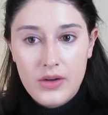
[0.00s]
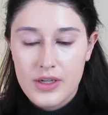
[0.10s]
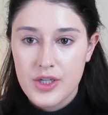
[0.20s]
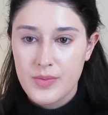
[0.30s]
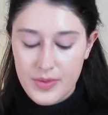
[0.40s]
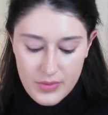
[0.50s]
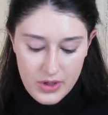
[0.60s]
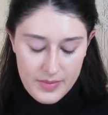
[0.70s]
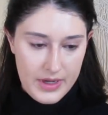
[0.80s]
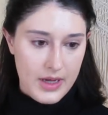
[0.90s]
Oh, I should put
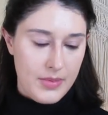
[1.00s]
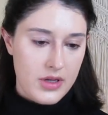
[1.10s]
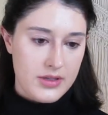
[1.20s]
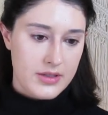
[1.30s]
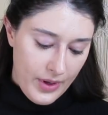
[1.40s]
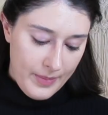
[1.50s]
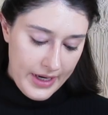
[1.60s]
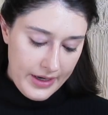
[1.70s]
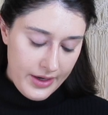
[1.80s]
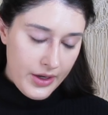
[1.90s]
more on my eyeballs. What am
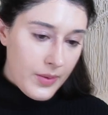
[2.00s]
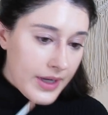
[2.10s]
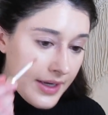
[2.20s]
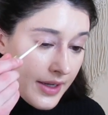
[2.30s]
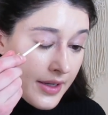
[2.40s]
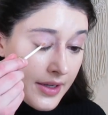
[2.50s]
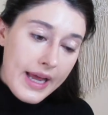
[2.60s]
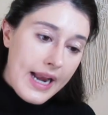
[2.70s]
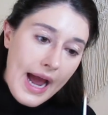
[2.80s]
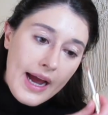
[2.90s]
I doing?
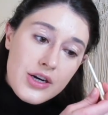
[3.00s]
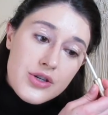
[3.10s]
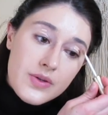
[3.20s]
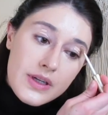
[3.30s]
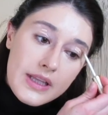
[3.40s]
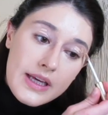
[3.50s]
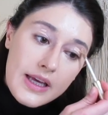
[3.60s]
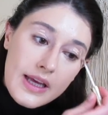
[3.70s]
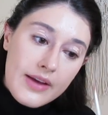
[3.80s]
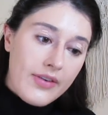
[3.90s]
It
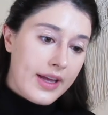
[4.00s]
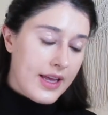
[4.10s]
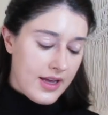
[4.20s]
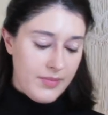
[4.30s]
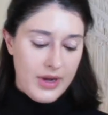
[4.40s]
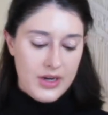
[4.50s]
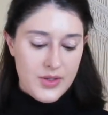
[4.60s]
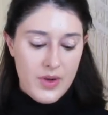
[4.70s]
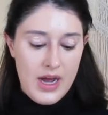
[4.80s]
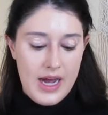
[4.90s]
actually, if I can compare it
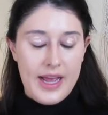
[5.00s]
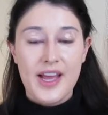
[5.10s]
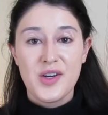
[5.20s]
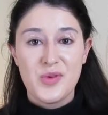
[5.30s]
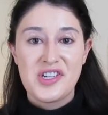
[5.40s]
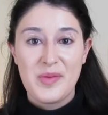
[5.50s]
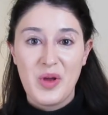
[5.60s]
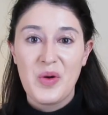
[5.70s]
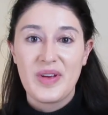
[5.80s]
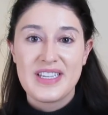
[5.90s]
to a high end, which I'm
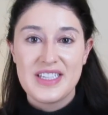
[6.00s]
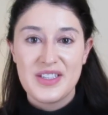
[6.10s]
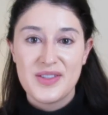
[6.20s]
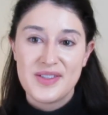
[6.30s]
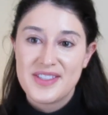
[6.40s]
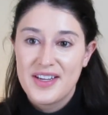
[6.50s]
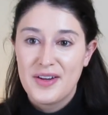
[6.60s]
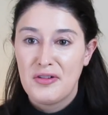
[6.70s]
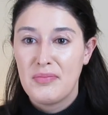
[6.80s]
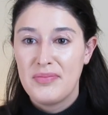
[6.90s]
going to,
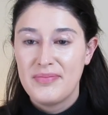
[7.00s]
so